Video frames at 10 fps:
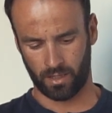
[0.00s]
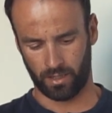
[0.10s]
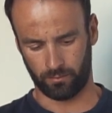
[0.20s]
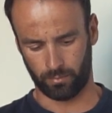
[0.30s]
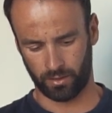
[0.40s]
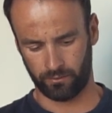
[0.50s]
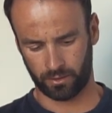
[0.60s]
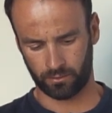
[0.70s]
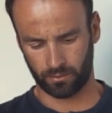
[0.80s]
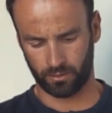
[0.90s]
And believe
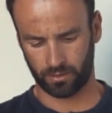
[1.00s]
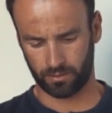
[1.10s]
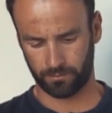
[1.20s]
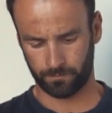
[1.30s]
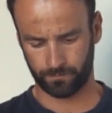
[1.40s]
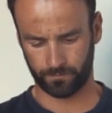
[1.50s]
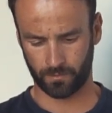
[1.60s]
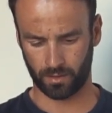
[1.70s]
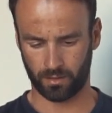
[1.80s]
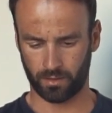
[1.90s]
it or not,
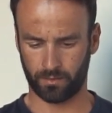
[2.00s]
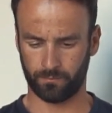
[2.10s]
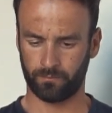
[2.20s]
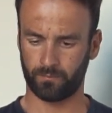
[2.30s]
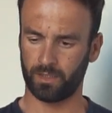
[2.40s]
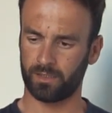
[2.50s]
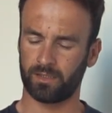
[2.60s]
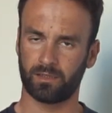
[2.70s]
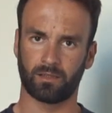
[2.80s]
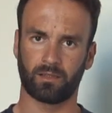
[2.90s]

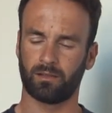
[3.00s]
these